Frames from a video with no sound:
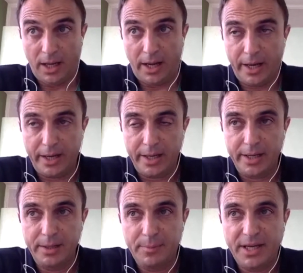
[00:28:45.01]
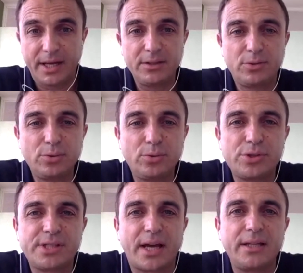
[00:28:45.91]
I began to
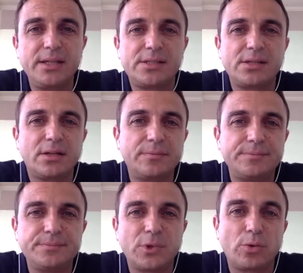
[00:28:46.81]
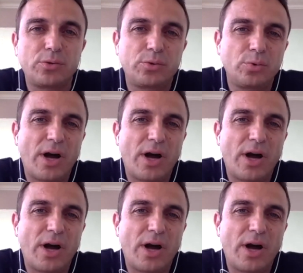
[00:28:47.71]
study to